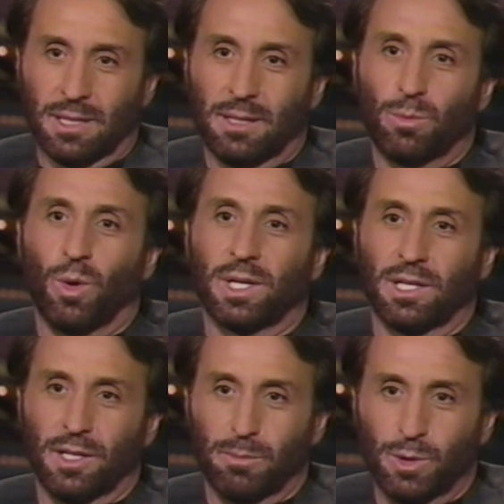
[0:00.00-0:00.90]
and
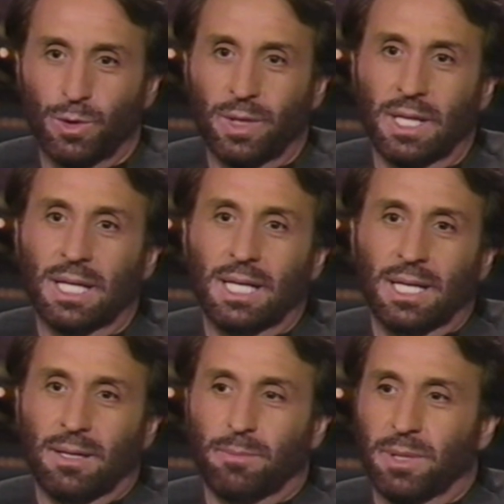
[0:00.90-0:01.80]
walking on the moon, and
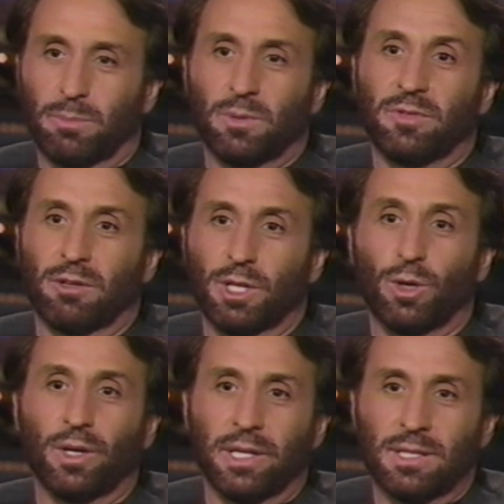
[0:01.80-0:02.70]
the people were very
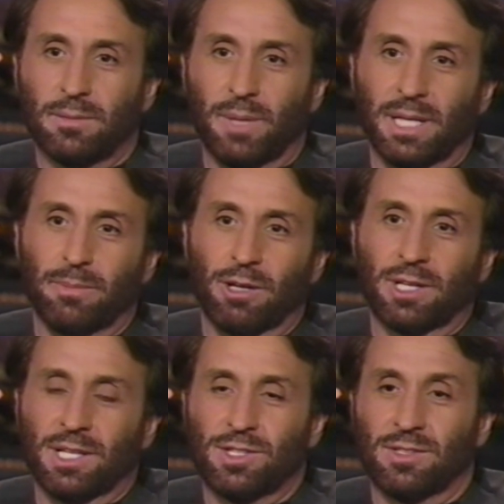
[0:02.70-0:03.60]
awed by
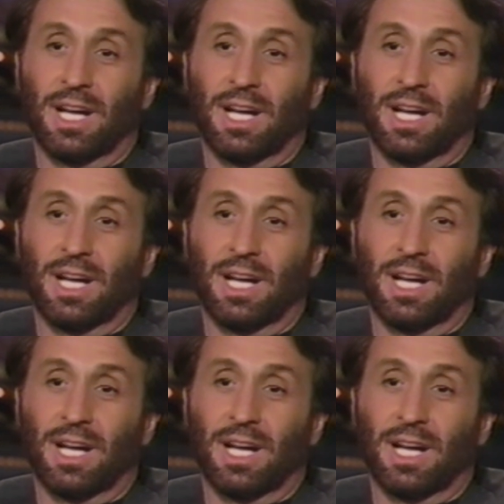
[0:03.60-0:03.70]
Americans.